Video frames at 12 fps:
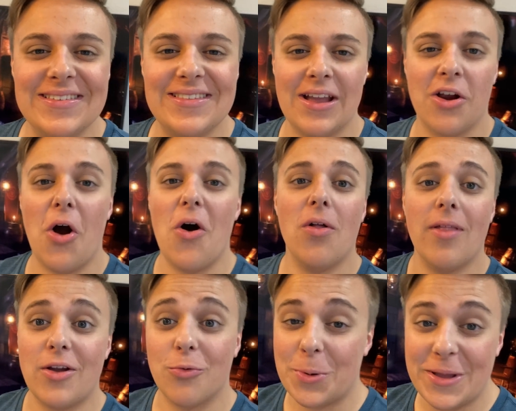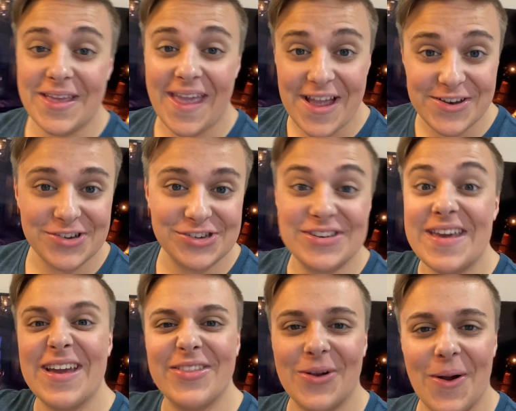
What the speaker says: They're all like really interesting in their